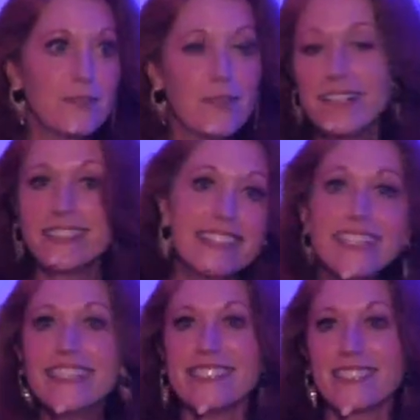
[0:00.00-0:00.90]
What is
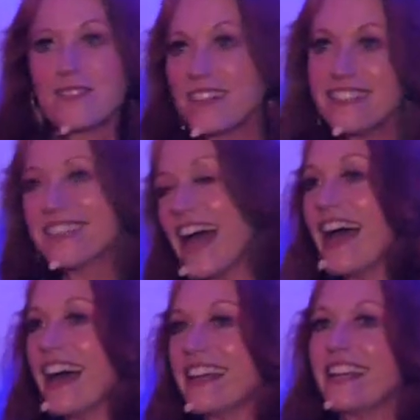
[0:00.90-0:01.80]
this? What is
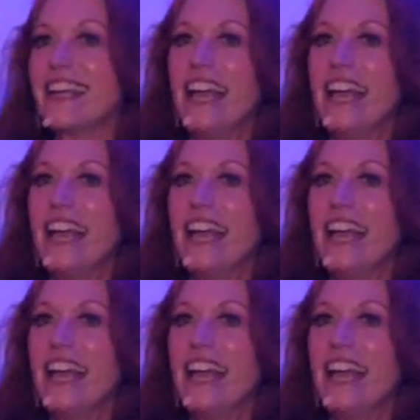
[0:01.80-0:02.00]
that?